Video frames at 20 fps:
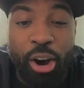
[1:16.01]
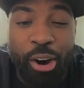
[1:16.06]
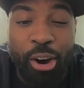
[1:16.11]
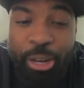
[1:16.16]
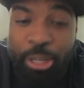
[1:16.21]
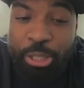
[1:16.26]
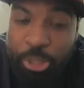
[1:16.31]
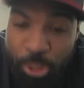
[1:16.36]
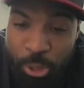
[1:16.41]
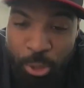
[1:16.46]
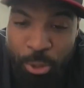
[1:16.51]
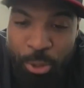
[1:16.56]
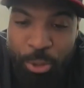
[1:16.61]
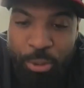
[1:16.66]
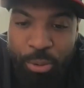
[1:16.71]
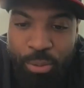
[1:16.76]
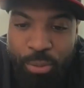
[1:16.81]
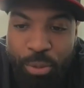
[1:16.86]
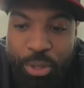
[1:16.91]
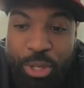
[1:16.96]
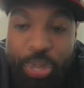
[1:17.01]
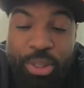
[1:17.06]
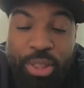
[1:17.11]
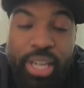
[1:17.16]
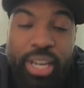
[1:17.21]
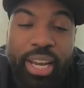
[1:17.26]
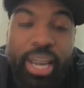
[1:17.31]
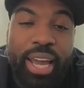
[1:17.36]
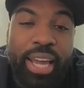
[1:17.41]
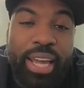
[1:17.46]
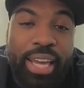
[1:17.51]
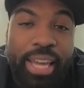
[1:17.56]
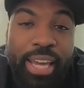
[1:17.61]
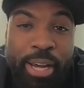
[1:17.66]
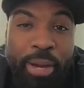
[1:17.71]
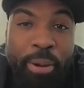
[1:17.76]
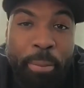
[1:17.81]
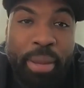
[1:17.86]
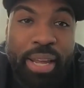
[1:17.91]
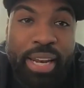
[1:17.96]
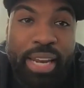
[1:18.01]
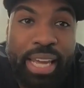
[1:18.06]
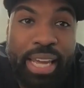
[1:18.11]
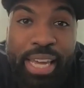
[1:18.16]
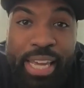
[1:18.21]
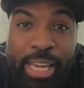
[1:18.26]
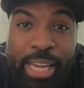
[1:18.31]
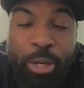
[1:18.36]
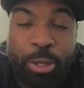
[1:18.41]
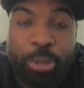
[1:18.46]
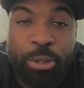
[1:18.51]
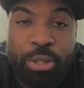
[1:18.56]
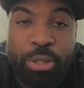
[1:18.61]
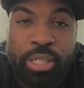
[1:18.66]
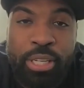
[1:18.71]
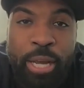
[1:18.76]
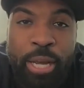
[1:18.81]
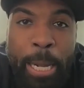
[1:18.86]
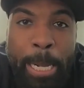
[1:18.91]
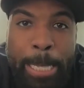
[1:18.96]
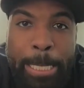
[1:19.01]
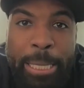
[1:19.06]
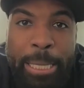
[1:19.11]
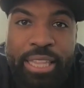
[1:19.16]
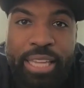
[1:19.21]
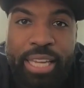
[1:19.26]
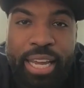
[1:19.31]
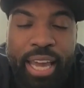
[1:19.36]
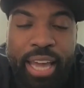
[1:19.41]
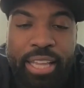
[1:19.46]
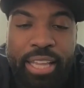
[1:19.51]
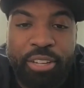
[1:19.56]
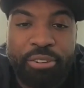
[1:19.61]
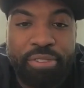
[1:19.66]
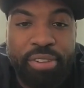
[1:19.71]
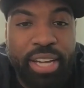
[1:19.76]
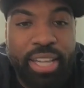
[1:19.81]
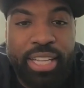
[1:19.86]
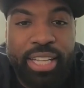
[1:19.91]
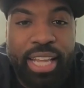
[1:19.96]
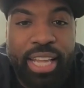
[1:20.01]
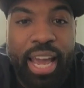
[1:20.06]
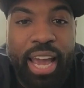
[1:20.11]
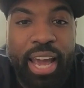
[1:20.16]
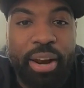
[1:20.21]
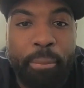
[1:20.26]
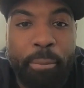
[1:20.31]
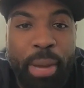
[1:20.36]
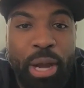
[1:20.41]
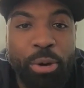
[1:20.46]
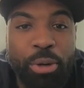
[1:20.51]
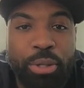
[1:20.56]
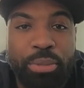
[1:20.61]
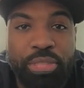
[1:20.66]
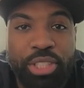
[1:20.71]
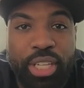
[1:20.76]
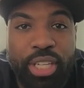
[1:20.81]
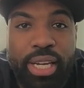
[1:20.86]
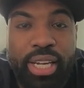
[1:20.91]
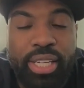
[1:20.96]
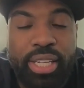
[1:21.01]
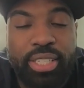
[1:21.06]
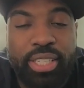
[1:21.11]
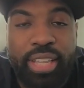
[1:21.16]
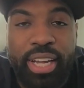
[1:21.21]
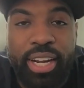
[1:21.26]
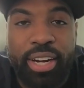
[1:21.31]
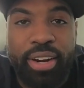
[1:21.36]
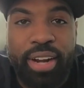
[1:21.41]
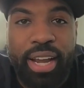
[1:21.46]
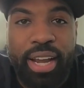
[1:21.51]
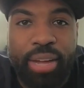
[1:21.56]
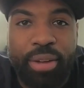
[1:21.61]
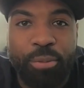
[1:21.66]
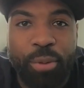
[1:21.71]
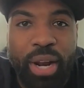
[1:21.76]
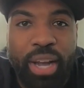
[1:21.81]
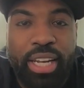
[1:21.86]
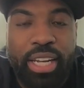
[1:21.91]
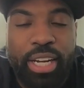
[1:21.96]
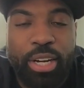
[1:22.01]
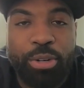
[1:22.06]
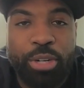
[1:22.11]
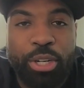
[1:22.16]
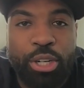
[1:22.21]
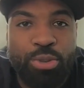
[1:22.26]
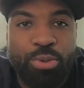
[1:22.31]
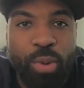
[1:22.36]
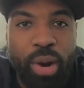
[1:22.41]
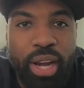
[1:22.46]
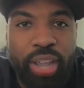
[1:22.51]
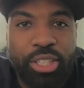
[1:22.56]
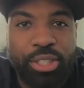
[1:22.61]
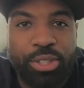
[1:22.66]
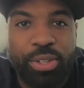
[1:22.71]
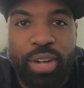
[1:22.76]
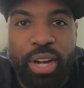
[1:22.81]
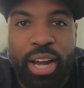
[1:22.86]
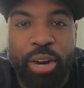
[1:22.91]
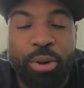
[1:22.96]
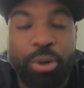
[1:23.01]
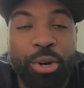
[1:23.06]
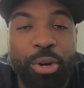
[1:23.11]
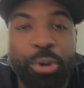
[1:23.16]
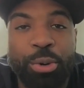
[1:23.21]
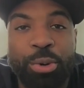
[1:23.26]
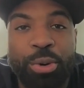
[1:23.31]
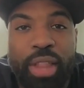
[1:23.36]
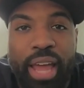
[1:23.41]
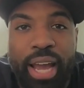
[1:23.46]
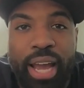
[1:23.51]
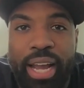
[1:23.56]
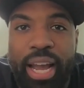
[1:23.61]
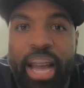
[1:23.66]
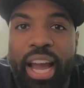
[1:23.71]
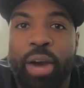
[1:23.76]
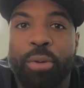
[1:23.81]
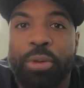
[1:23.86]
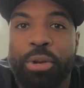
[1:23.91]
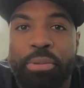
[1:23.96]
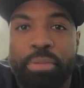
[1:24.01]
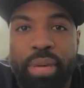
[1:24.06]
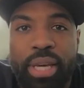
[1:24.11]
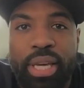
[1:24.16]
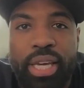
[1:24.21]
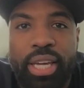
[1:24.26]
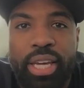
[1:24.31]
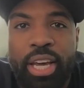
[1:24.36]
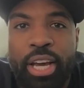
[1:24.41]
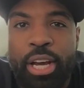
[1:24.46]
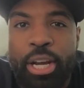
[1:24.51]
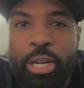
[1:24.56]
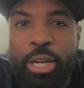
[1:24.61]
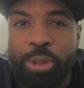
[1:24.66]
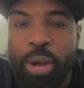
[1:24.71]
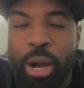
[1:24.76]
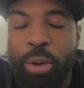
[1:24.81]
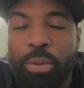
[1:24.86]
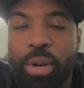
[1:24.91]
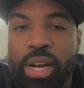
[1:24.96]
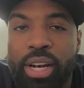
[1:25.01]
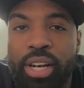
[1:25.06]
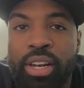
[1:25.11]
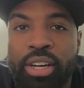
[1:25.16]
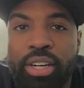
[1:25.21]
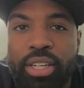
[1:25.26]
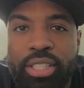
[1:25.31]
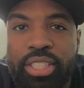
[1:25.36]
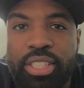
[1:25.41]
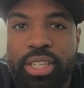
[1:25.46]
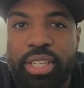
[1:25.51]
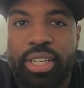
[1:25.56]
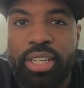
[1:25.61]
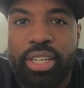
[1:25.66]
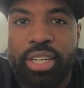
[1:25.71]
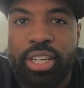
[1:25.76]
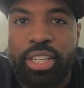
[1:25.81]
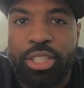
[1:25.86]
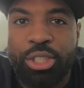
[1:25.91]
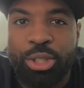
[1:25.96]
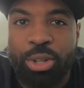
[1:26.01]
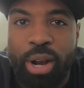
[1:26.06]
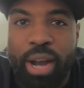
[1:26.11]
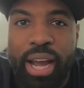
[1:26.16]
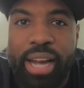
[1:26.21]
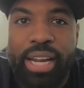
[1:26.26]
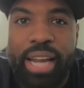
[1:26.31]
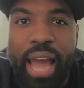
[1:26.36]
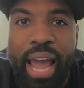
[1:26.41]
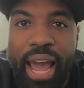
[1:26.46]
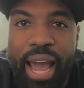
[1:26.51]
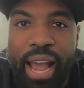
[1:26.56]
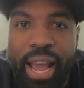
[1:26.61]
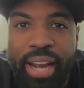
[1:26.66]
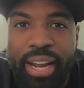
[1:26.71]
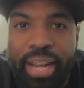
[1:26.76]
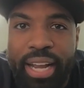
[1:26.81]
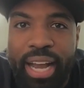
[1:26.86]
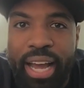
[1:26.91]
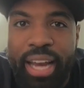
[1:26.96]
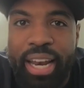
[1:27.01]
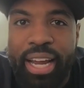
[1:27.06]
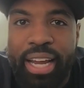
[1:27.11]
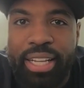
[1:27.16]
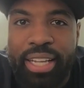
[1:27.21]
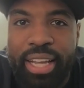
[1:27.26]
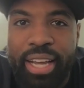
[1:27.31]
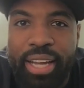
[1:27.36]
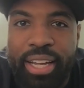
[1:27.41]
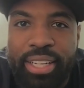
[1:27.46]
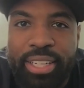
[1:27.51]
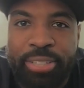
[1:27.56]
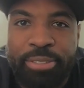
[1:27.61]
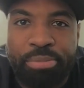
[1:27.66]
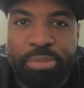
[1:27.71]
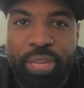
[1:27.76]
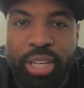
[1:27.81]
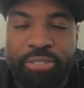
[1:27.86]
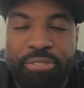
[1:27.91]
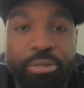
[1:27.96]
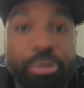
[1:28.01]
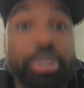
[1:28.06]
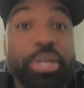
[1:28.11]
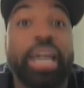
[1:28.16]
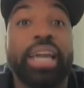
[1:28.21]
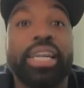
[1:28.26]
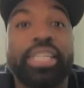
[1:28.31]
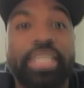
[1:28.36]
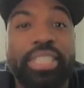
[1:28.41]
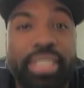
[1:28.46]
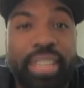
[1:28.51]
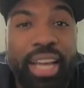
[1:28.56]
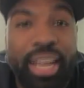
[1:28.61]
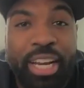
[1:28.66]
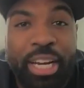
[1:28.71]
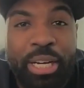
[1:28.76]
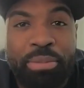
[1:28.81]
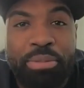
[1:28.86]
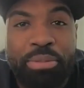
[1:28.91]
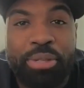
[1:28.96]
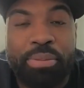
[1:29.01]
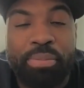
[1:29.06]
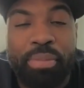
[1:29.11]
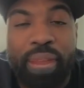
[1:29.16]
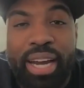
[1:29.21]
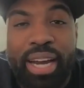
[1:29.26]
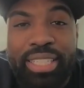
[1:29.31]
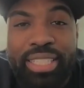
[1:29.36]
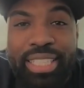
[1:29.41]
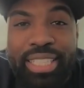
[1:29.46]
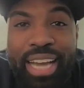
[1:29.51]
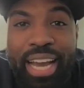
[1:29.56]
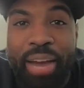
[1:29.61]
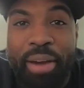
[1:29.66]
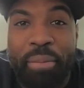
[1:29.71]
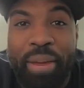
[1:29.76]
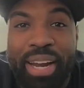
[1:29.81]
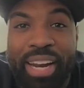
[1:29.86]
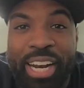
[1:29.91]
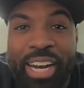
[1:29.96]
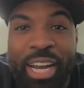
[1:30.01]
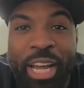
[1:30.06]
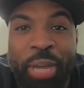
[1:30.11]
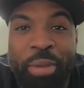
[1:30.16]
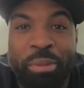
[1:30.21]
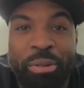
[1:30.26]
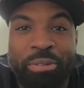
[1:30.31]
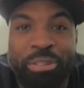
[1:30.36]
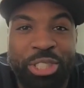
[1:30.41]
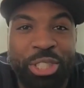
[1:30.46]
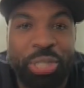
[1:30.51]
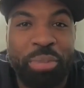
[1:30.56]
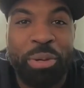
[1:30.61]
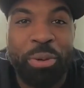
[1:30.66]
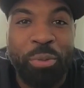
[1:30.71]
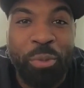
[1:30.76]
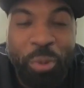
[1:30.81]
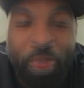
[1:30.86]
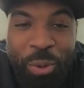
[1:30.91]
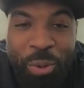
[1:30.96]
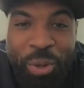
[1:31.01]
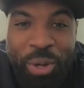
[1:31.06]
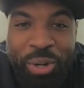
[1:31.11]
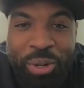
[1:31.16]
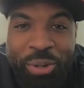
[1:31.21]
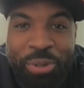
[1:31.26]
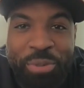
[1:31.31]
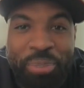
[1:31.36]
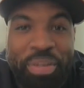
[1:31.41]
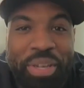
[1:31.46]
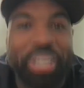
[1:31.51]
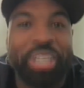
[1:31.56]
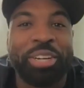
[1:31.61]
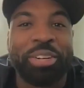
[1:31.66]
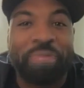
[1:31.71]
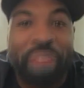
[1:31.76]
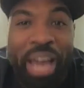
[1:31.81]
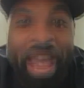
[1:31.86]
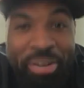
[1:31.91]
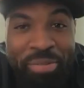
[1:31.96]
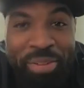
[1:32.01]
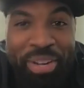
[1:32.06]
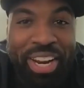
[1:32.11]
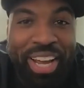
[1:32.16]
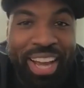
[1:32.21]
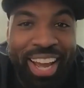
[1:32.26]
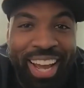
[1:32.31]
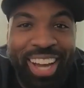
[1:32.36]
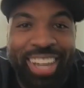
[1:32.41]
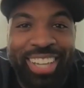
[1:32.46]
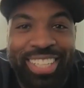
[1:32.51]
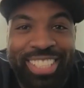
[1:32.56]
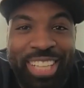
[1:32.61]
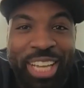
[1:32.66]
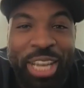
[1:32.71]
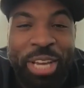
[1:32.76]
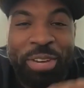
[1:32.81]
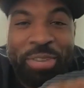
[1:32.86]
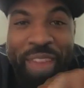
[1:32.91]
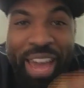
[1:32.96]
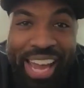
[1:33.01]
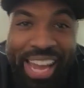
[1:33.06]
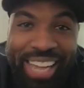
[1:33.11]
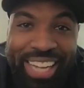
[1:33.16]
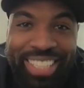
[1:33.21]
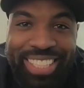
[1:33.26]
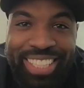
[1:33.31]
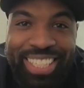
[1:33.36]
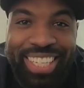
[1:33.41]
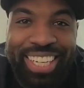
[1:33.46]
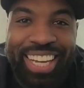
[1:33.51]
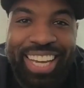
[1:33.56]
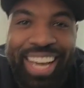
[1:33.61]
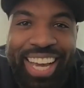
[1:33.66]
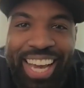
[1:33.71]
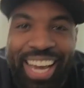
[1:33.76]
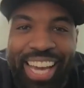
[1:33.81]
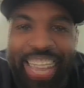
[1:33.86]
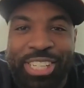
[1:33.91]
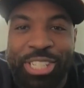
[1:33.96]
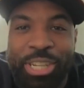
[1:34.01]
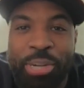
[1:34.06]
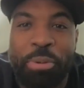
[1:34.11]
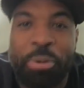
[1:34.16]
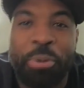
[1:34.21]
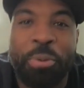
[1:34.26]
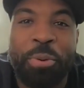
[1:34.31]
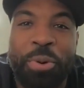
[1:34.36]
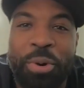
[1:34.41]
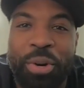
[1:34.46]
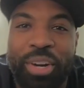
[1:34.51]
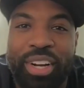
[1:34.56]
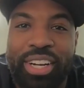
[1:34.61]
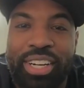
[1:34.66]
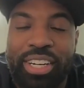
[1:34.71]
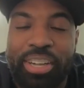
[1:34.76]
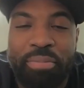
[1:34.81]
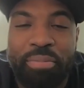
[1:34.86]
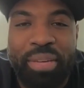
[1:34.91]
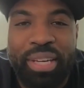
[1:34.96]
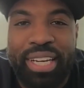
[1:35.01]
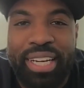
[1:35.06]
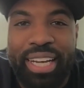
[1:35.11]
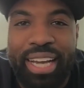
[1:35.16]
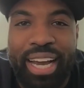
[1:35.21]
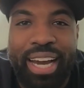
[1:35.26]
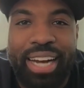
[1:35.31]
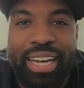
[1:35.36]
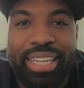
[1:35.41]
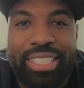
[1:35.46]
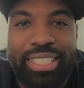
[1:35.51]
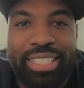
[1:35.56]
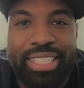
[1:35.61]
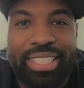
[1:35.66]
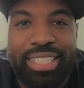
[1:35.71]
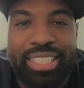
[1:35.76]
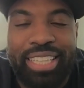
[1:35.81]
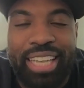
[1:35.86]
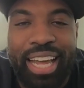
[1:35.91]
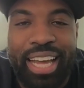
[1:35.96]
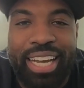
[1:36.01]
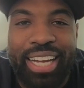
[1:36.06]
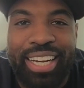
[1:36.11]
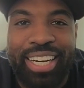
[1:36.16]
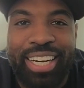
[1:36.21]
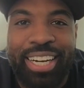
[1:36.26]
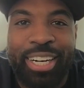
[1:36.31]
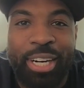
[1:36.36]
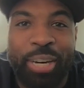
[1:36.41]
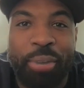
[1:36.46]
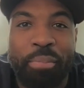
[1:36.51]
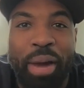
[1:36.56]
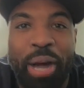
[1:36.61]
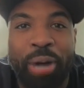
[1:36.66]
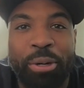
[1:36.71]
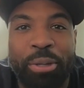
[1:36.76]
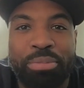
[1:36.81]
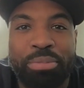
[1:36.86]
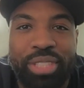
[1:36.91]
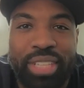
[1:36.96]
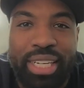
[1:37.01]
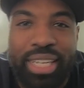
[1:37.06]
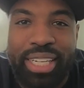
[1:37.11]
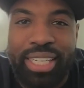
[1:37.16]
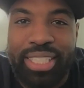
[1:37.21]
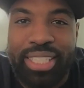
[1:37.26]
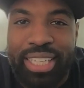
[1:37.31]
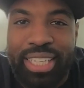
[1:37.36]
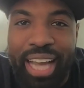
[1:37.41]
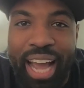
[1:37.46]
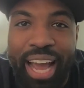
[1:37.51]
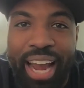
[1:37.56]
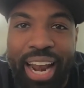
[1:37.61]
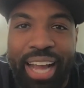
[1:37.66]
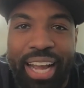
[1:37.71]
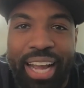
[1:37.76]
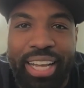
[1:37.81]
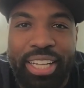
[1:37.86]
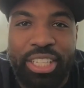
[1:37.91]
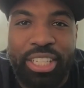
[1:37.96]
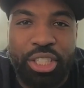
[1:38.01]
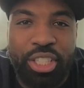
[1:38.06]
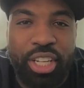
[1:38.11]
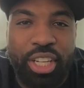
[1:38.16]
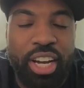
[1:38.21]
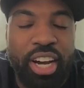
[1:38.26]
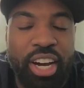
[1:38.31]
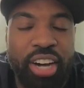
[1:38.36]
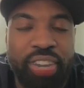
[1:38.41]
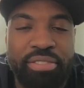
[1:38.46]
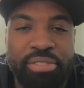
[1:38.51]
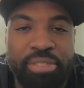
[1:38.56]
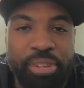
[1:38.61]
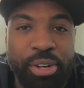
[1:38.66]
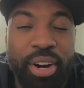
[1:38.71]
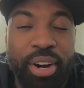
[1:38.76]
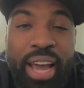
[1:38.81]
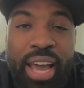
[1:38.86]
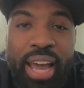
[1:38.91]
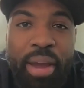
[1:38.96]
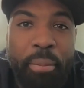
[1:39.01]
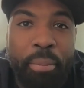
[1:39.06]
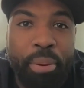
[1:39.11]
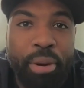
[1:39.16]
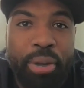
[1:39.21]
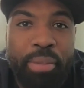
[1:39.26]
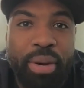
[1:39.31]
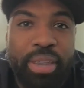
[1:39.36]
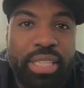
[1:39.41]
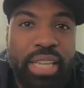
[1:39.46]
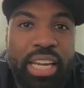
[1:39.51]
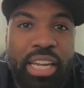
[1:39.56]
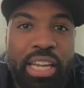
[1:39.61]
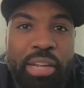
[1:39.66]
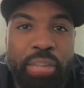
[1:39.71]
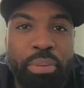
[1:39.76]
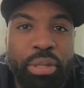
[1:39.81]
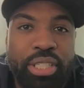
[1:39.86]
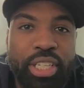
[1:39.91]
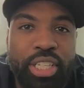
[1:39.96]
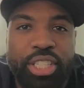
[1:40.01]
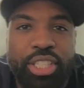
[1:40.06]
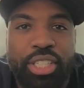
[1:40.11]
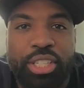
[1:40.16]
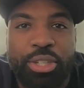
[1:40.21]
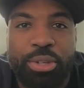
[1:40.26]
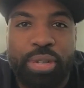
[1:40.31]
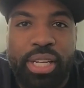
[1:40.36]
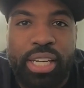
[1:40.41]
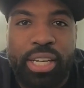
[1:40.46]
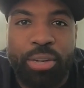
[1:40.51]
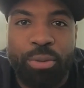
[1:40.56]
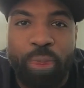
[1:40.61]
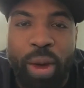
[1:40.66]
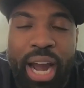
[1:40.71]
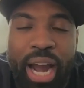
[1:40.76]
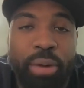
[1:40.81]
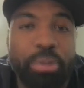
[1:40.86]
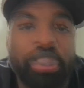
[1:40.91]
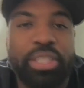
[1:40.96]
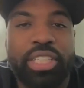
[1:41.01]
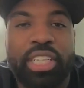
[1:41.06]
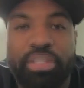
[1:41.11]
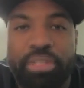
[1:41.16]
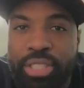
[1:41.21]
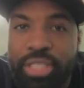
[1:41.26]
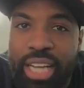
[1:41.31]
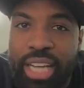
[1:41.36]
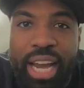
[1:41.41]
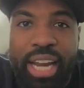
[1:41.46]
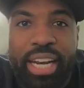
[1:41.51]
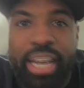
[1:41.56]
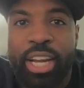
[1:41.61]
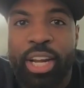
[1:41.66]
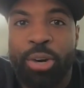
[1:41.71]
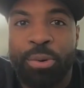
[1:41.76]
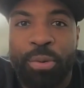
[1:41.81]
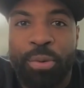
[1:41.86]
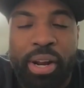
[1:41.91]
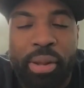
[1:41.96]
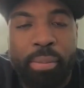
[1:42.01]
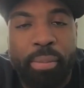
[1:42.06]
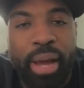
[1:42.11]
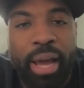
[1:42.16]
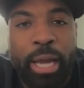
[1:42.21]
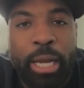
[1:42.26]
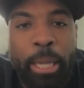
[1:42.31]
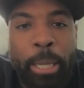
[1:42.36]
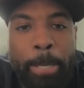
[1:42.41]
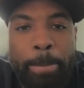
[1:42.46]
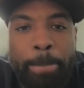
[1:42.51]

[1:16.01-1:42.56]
Also, when you look at him and the Eagles, you look at the fact that they had a Malcolm Jenkins there. And when I look on this roster, I don't know who that guy would be. So I would look to trying to add a guy like that. Um, a, free agent that comes to mind is a guy by the name of Jimmy Ward, who me and him happen to have the same agent. And Jimmy Ward could be a guy that's just like a, a Malcolm Jenkins, a guy that can just cover pretty much any position you need wide receiver, tight end, or running back.